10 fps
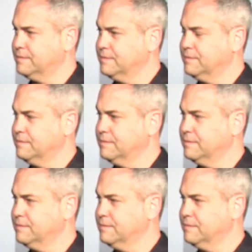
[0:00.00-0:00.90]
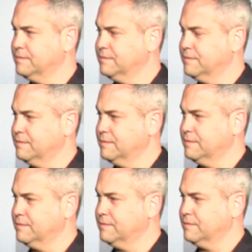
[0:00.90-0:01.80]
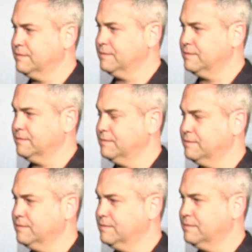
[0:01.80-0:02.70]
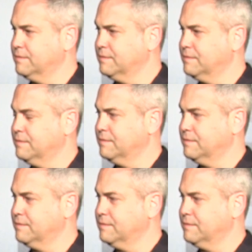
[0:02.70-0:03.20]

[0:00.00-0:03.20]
The person shown says nothing.